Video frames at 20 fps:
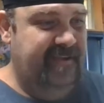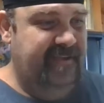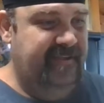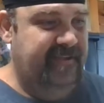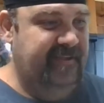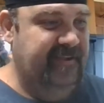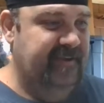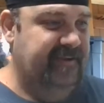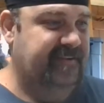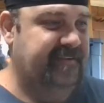
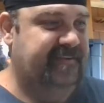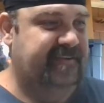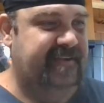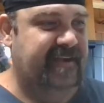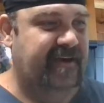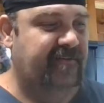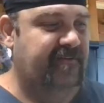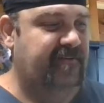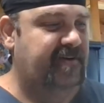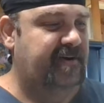like
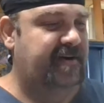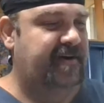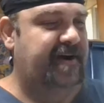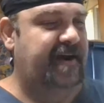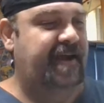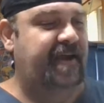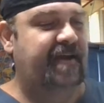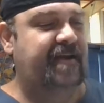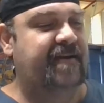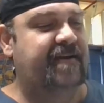7 or
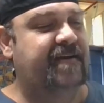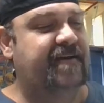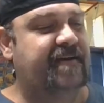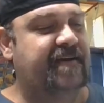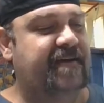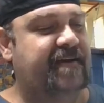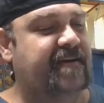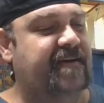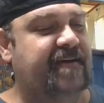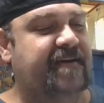8,
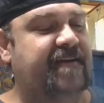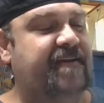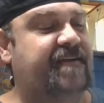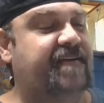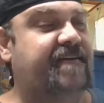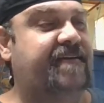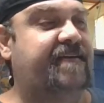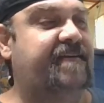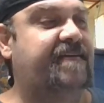and then